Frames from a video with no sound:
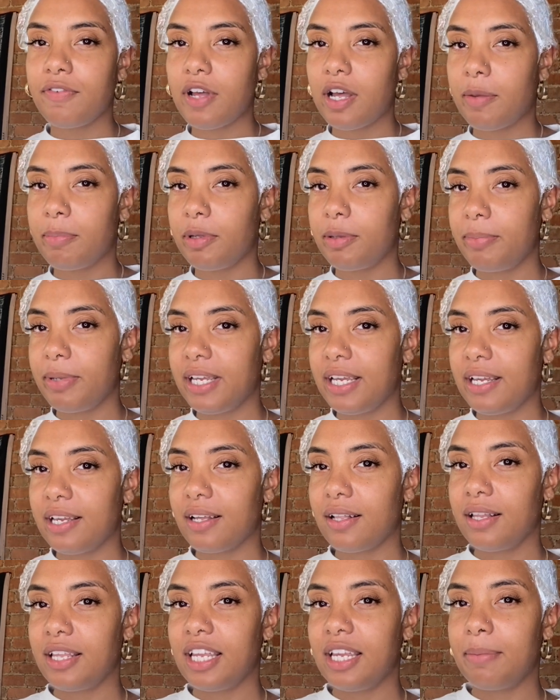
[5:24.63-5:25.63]
up a bit,
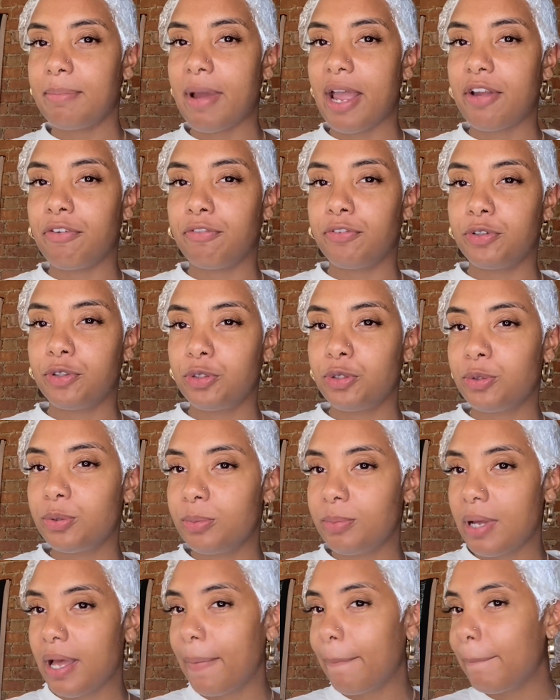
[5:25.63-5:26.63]
clean my
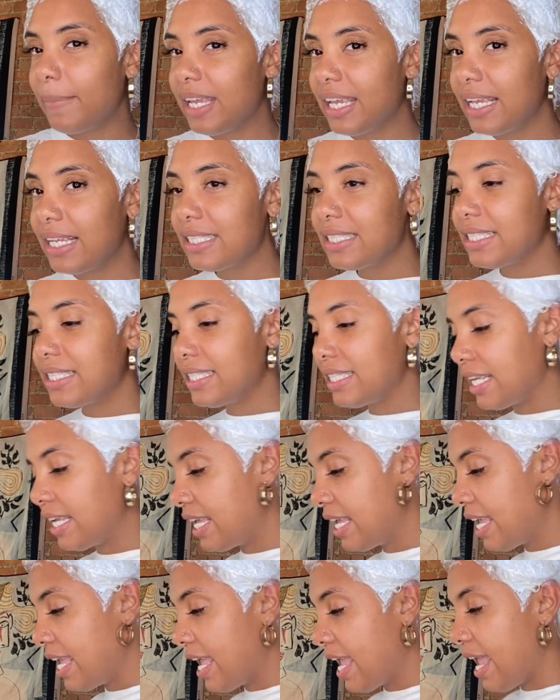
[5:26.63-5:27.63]
room a bit,
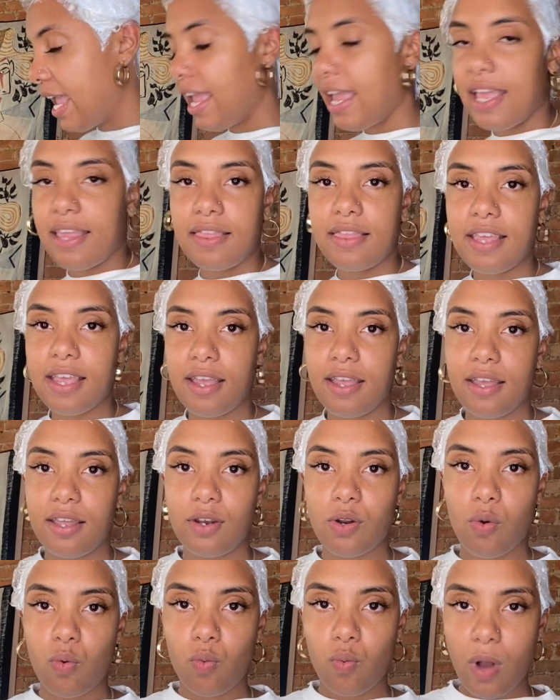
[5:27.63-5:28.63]
and then
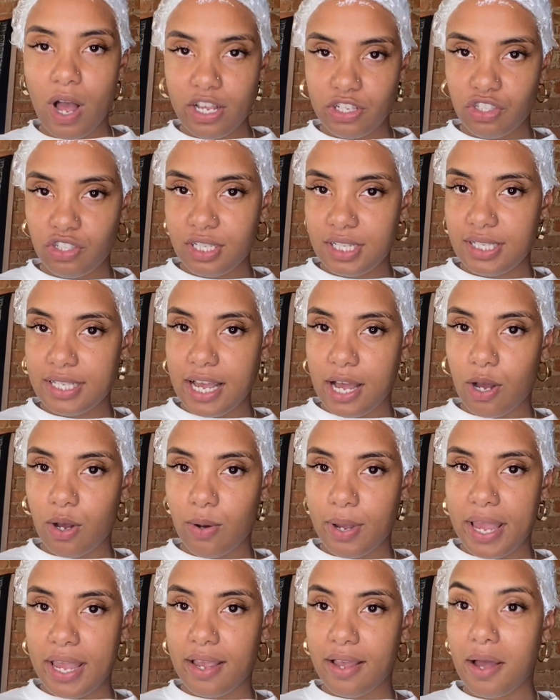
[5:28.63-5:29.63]
wash this out
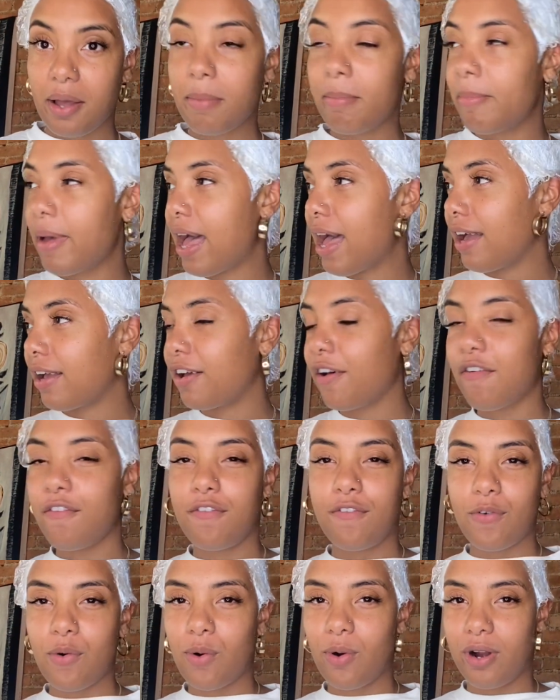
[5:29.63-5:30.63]
and come back
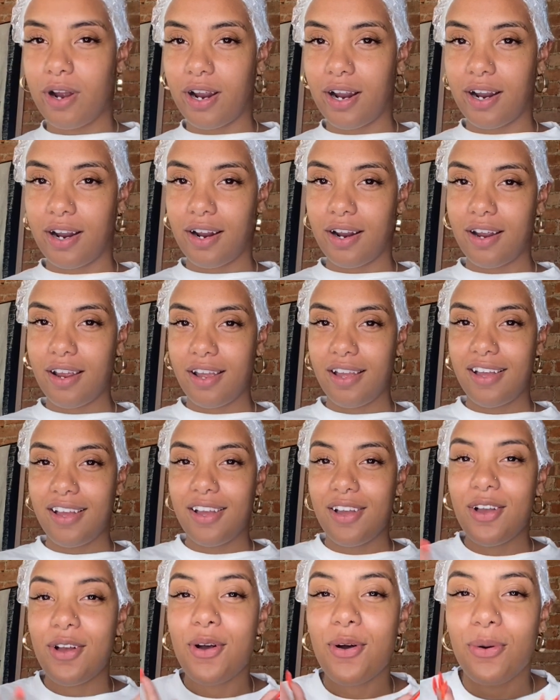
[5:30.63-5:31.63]
for
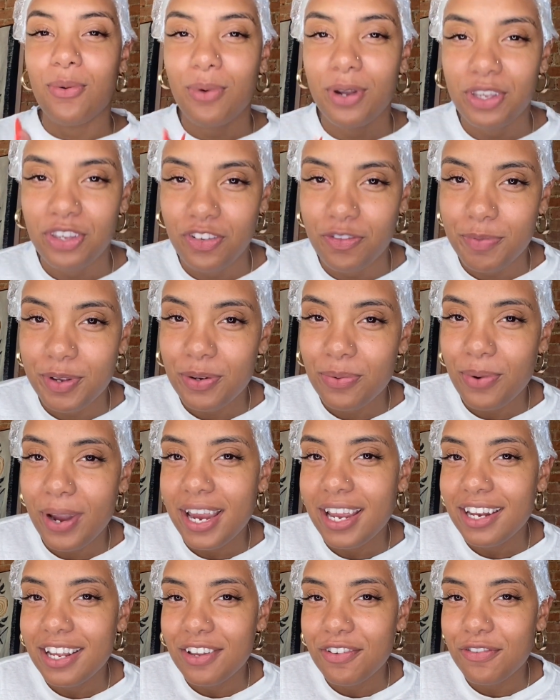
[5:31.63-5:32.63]
what you've been
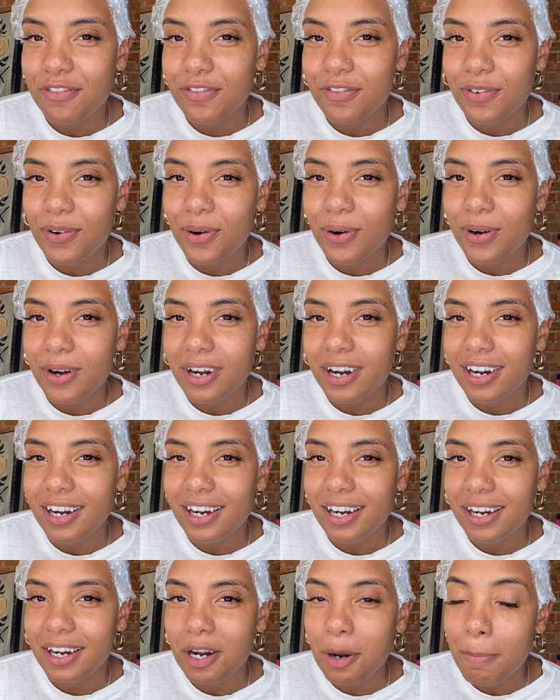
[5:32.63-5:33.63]
waiting
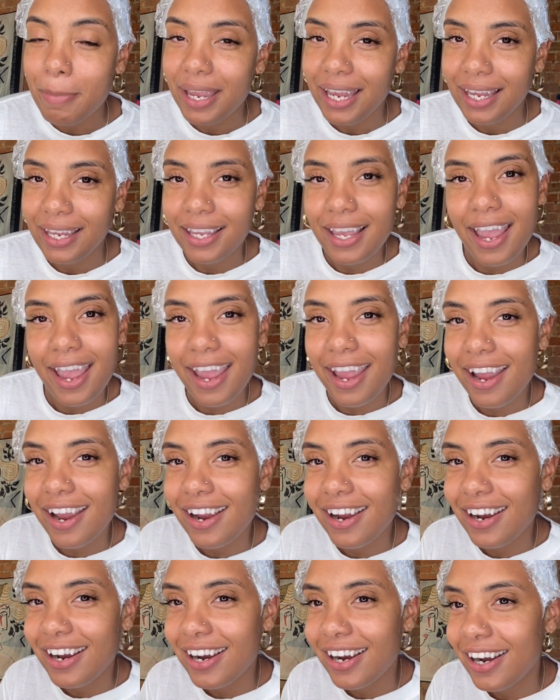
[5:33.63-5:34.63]
for, pink
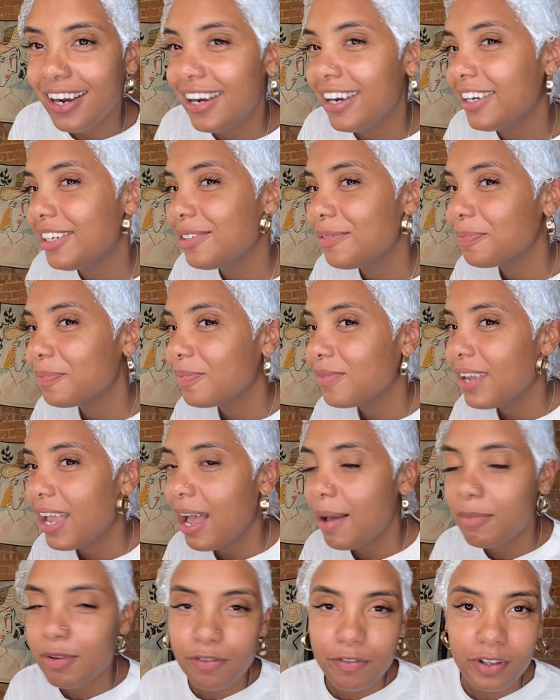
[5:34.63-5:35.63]
hair.
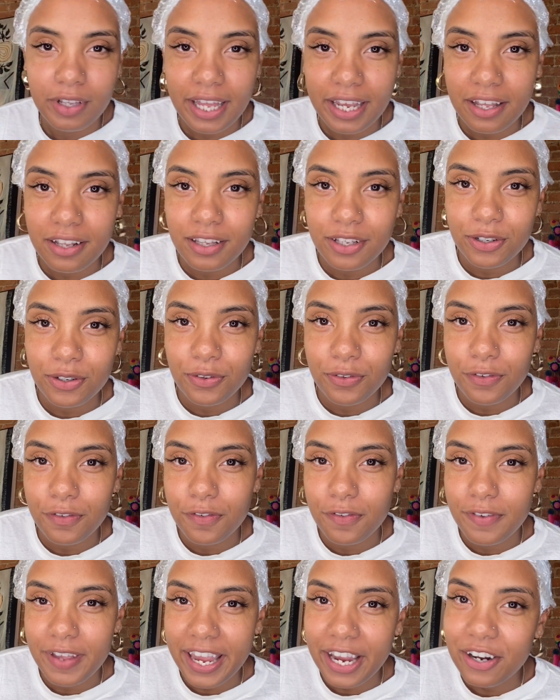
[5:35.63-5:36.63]
I'm gonna feel like a little
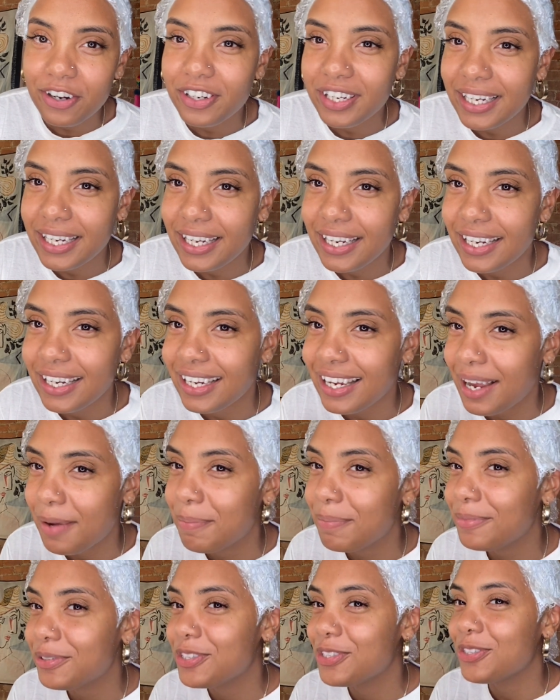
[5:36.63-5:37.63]
fairy.
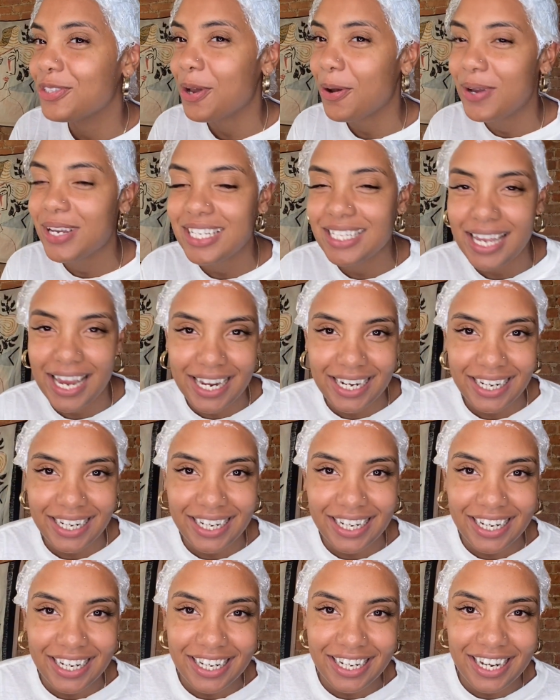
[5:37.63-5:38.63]
I'm so
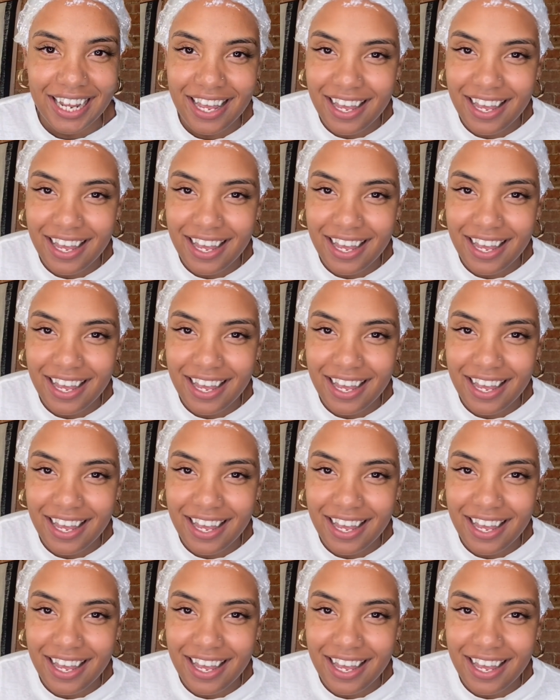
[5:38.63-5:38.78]
excited.